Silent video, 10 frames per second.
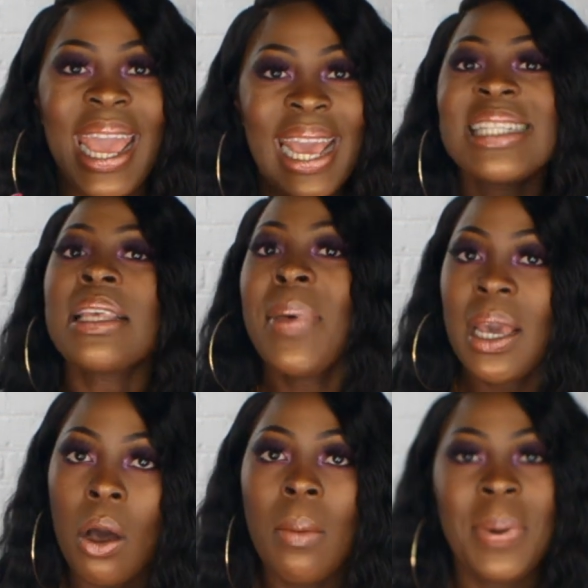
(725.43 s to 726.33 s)
It's a
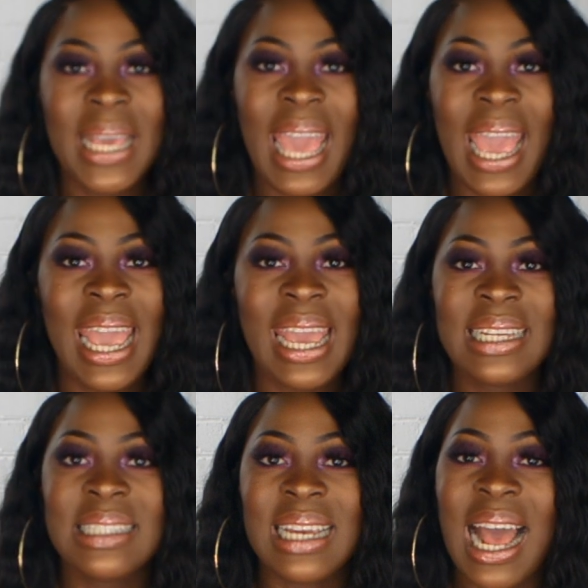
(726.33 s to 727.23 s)
bit
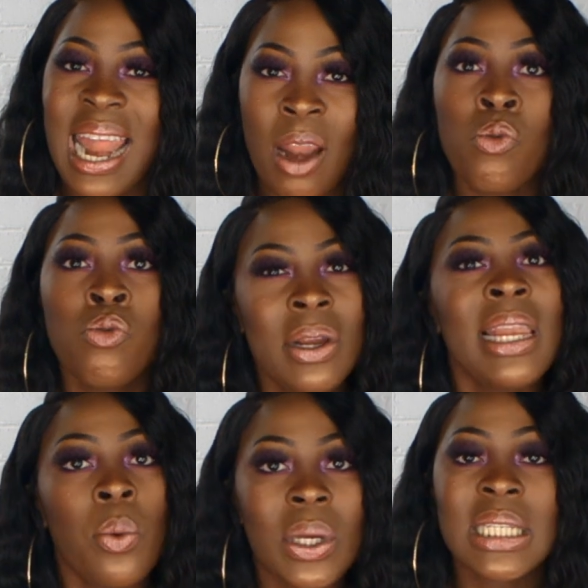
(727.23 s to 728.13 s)
complicated, and I
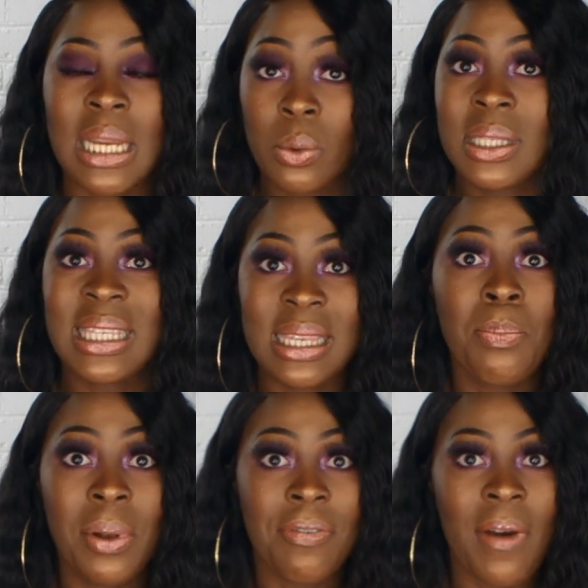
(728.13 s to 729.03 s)
really wish they would
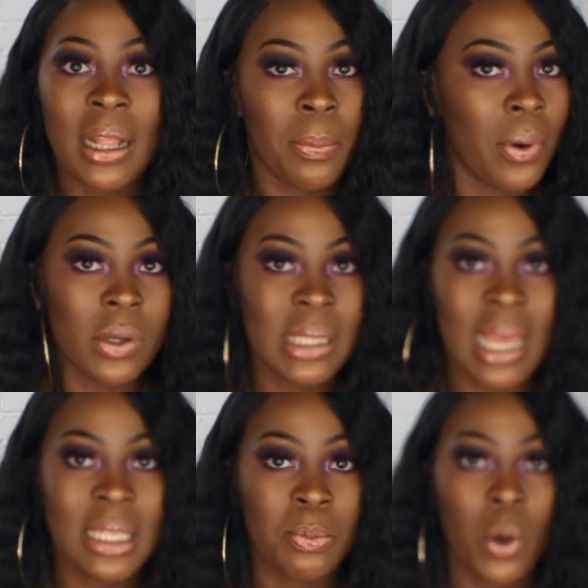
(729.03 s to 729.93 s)
simplify the
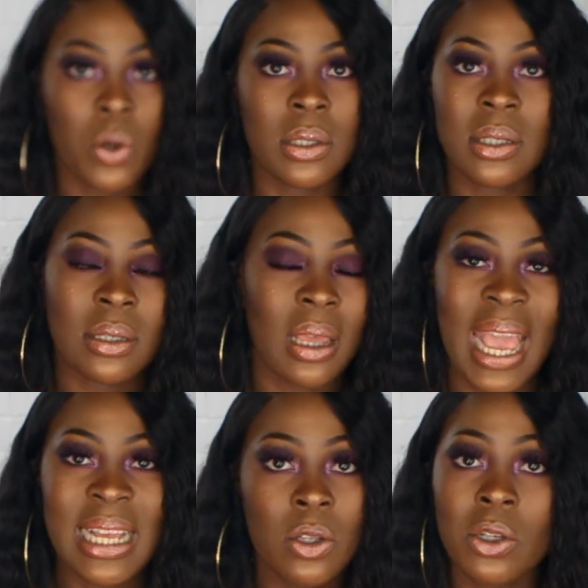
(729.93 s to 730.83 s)
process, because
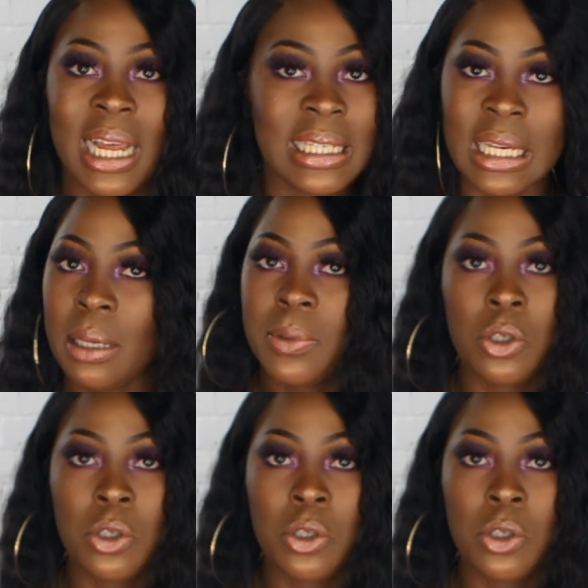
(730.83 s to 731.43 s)
it's not that deep.